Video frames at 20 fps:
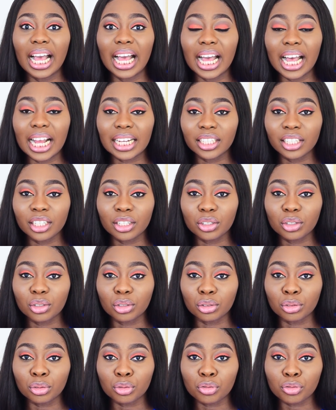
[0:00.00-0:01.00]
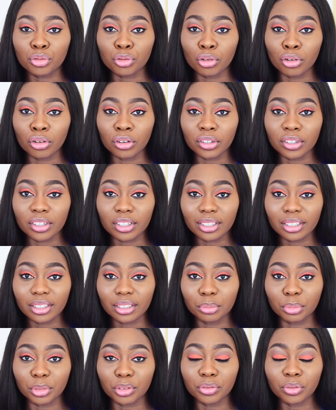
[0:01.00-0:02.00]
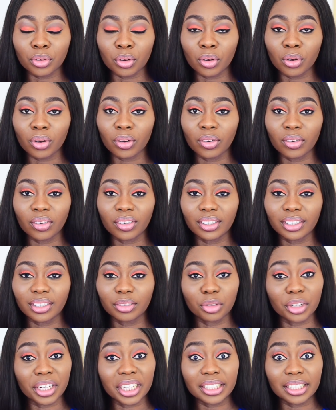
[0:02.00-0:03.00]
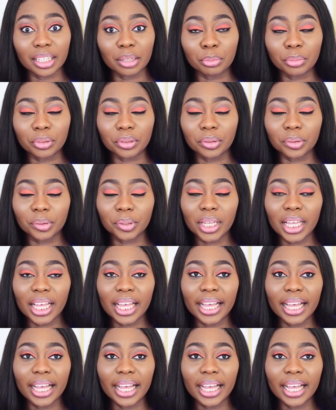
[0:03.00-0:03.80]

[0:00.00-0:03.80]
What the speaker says: actually used to do fraud before, for example,